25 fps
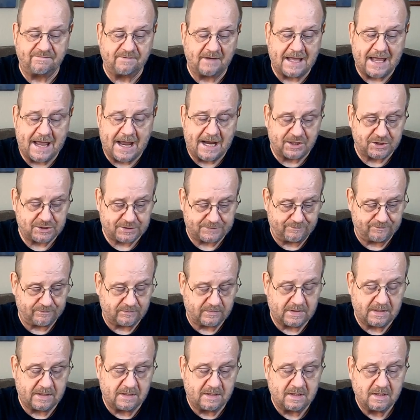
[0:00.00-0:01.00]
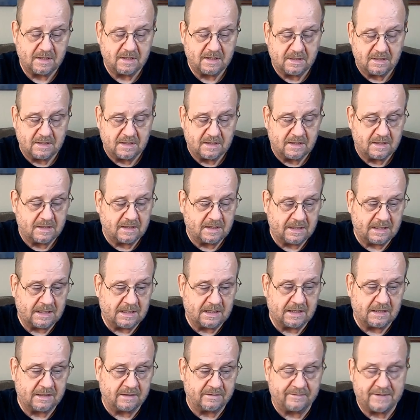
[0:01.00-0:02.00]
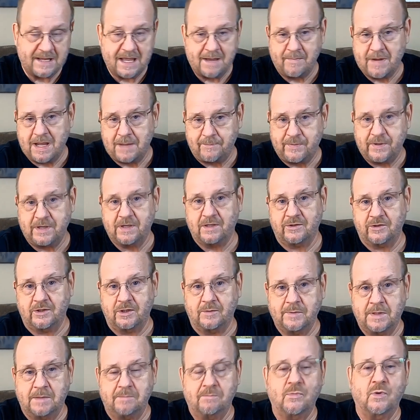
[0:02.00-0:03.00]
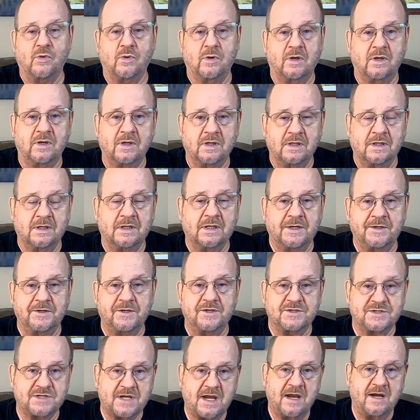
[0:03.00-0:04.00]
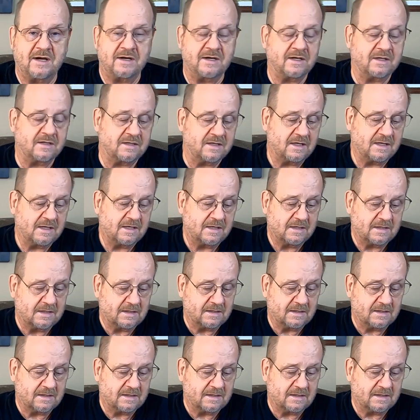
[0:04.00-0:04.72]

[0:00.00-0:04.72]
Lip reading: to flash. And that might be a little bit more understanding.